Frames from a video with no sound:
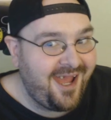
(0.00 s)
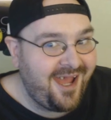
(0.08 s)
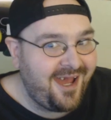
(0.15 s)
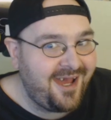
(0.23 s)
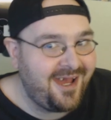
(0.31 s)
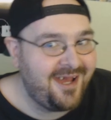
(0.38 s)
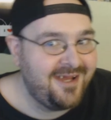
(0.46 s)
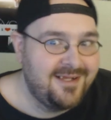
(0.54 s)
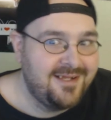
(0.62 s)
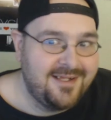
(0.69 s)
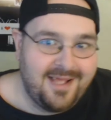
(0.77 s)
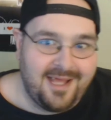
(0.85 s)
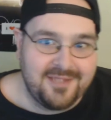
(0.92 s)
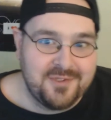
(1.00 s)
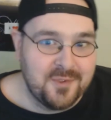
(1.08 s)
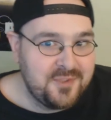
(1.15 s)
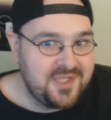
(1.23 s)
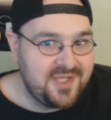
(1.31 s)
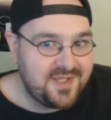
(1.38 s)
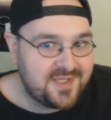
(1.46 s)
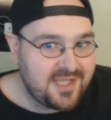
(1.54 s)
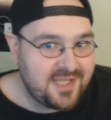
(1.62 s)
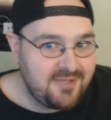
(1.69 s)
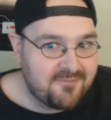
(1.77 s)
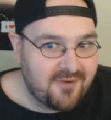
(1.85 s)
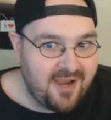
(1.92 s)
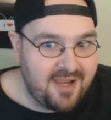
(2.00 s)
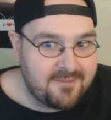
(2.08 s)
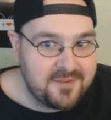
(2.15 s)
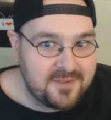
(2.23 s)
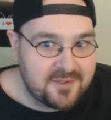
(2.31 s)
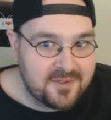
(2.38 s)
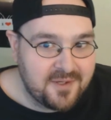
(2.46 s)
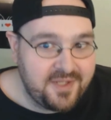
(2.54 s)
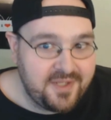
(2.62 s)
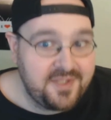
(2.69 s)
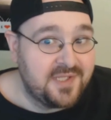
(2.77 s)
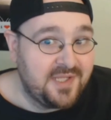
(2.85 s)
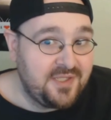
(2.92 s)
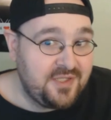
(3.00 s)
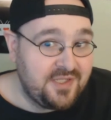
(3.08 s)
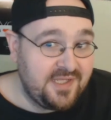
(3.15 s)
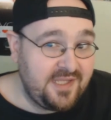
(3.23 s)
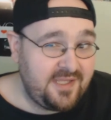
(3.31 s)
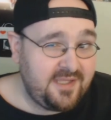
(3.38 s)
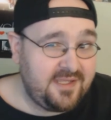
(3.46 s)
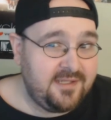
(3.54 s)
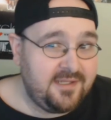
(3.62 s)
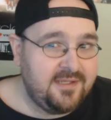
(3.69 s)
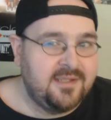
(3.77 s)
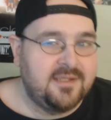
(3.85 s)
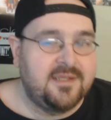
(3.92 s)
Ah, I told you to stay for after the credits, and you did.